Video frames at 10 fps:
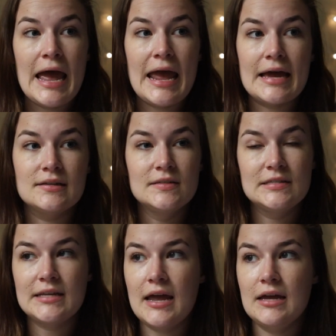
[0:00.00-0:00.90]
and
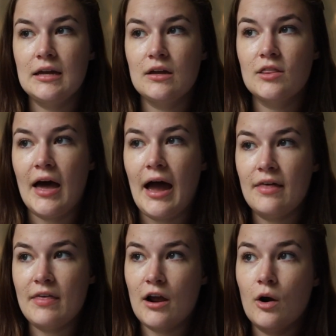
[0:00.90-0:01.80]
saying
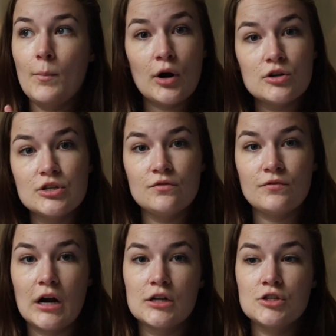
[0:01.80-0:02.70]
that they are a person
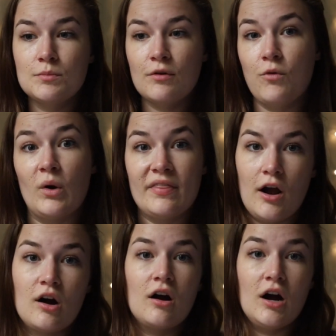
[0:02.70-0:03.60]
first before they
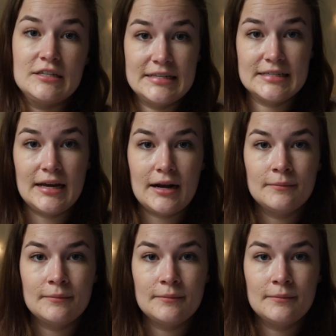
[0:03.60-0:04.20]
are autistic.